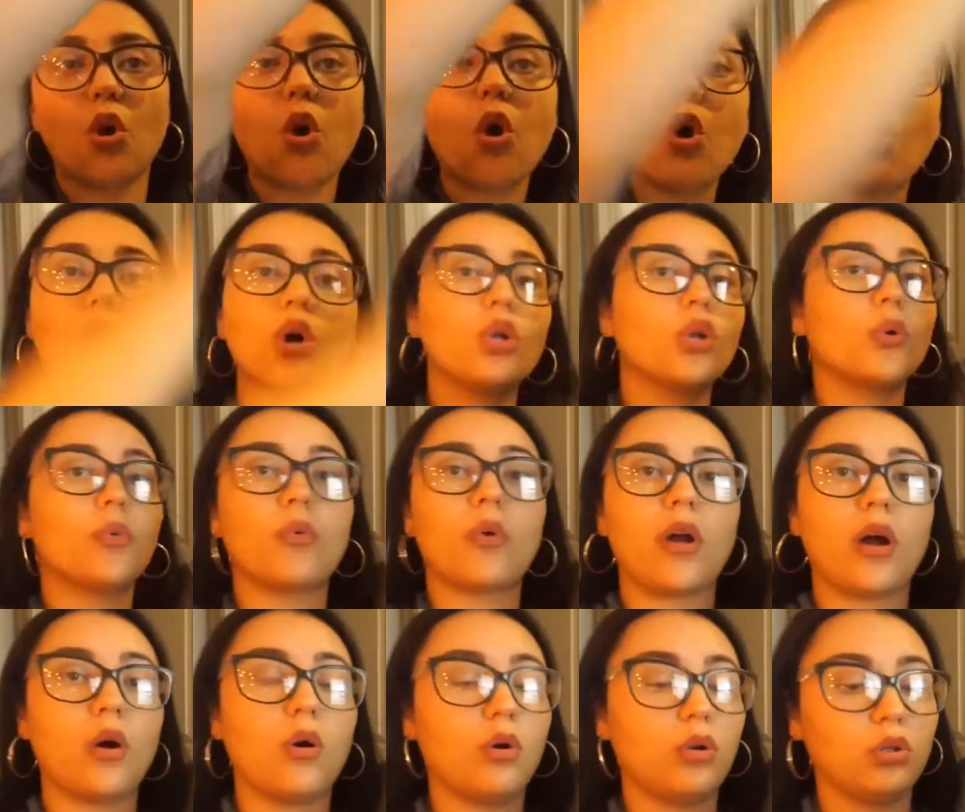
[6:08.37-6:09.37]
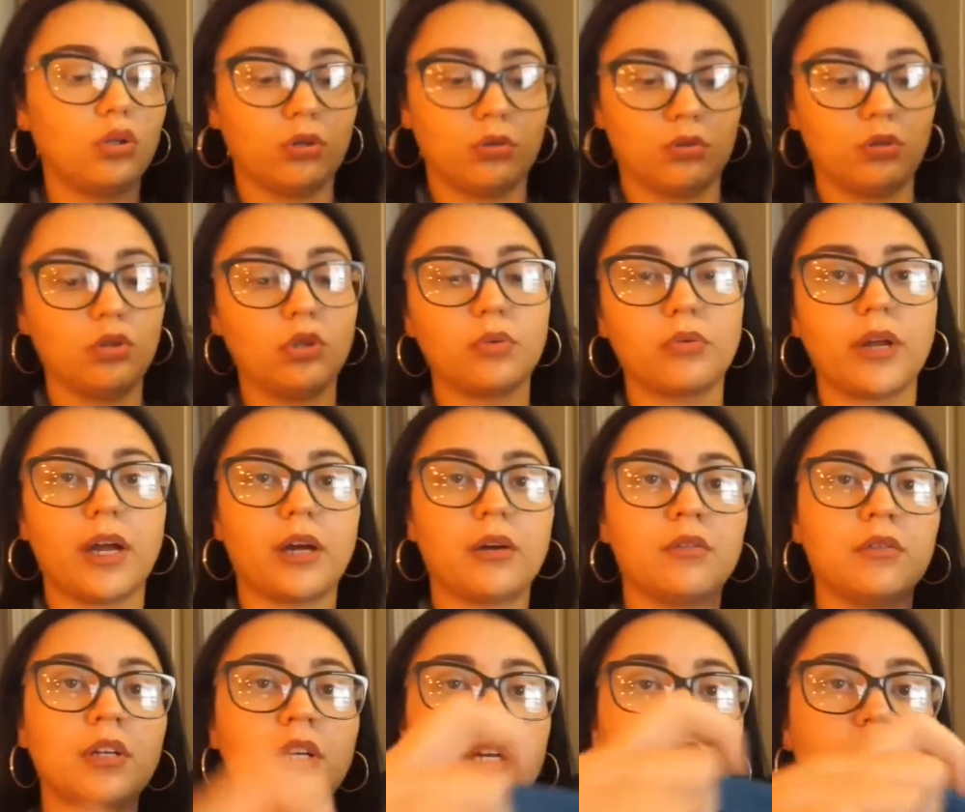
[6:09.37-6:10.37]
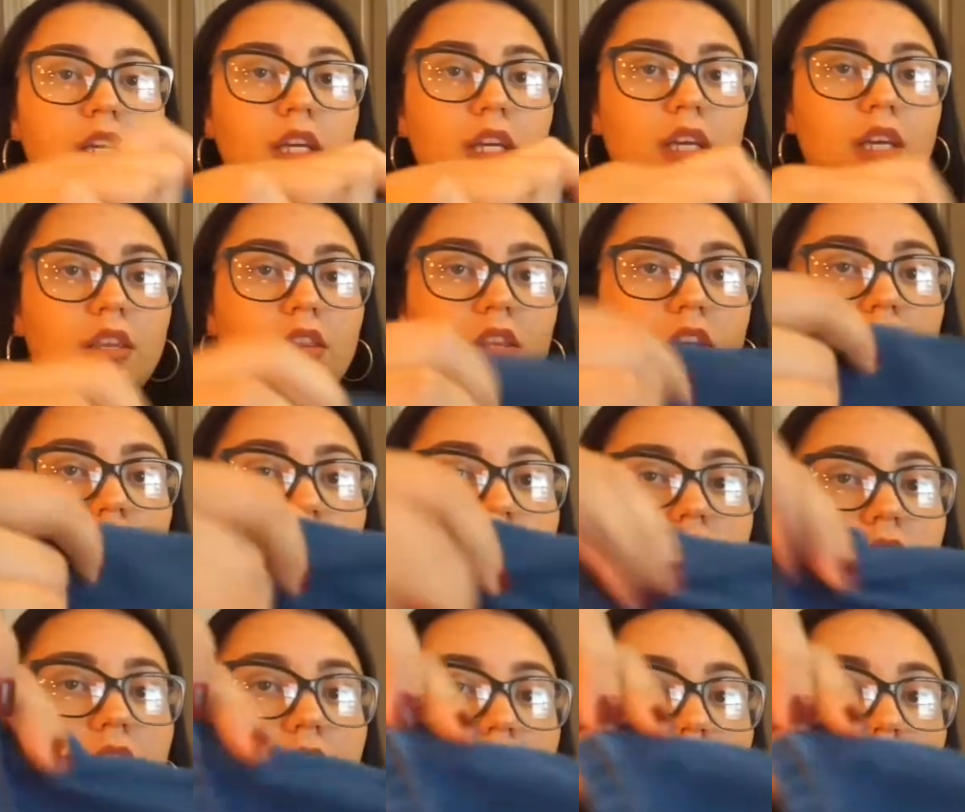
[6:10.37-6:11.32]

all around. And they're the